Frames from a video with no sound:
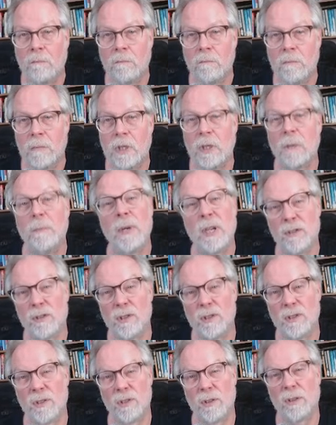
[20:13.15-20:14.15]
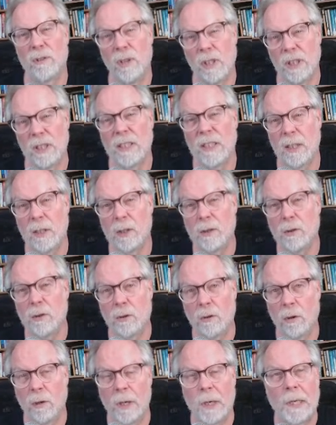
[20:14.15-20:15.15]
Dimensions are a little
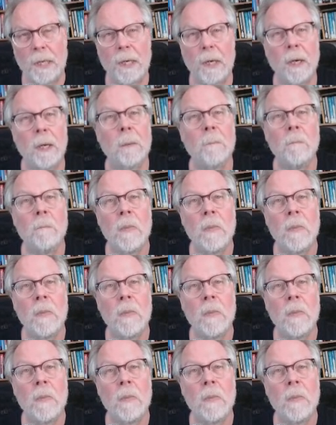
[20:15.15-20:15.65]
distorted here.